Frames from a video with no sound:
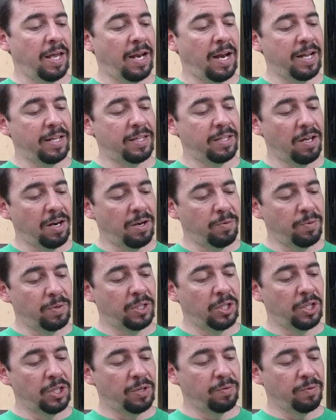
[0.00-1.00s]
I thought it
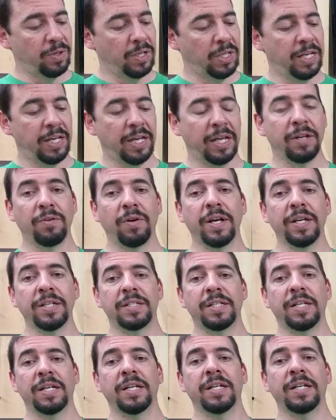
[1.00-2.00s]
would look really
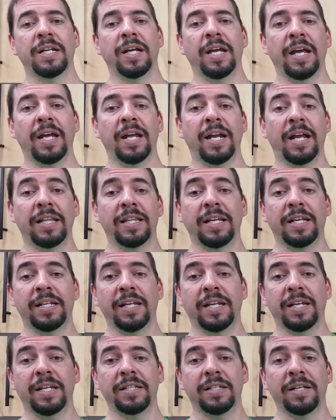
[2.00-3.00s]
interesting, and I
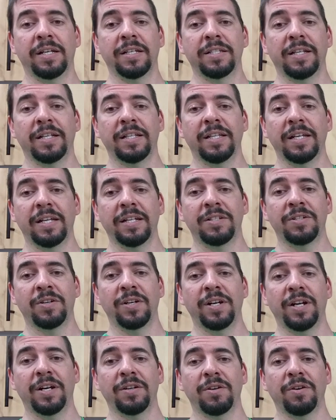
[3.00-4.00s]
think that it does. I think it
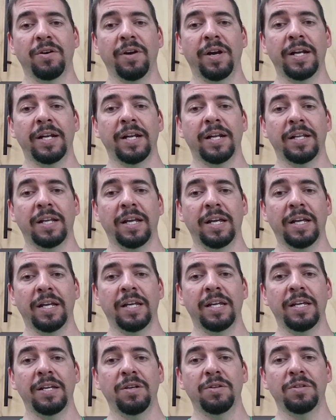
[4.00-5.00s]
turned out great,
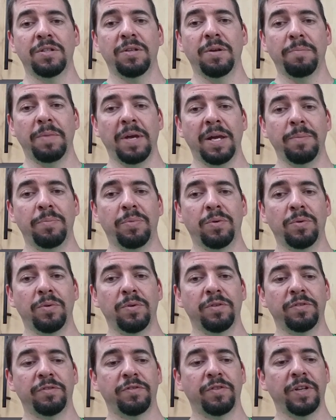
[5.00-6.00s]
and he used a
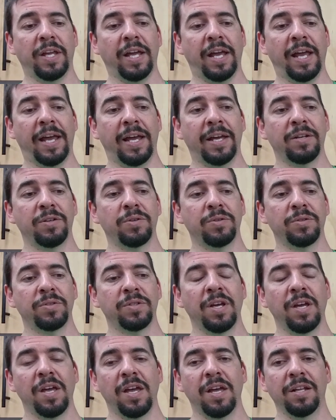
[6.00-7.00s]
maple for the
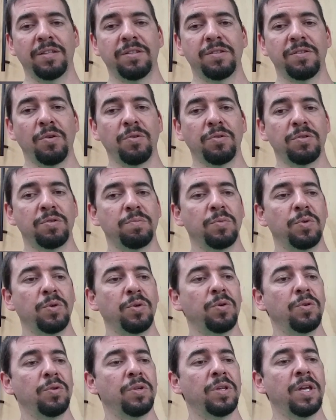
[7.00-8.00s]
handles. It's so
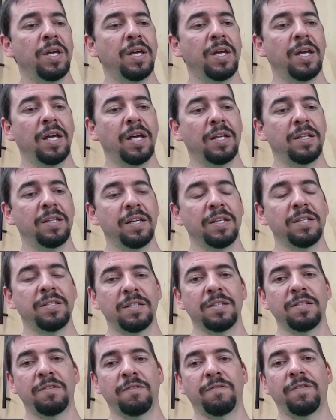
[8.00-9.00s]
smooth.
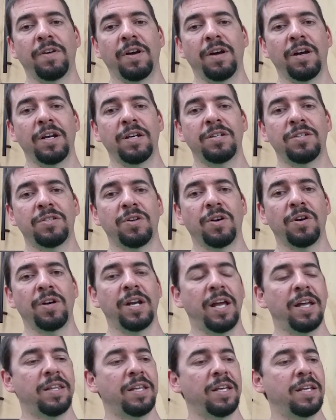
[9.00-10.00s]
This is a very
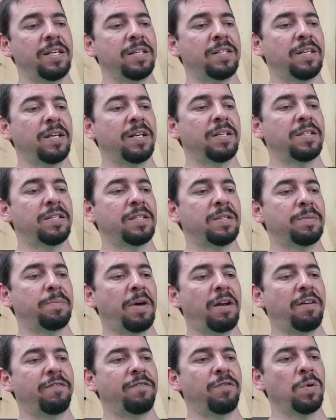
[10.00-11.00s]
sturdy. I think he said this is
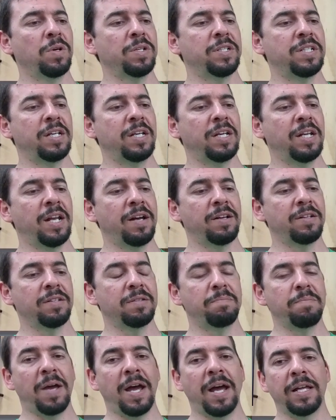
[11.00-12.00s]
about a
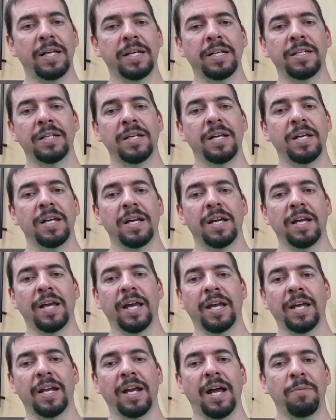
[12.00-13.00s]
14-ounce mallet,
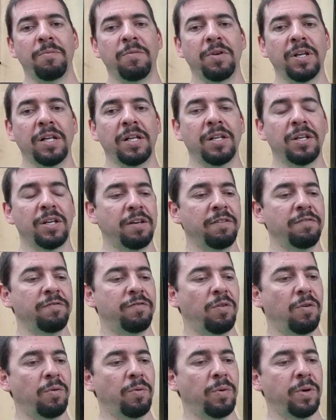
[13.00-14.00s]
and I'm really looking
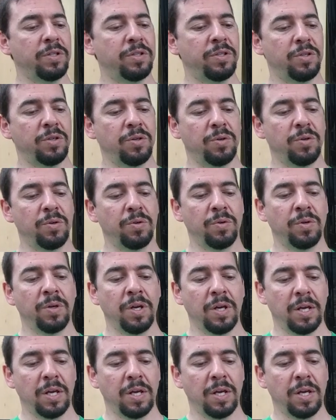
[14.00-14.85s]
forward to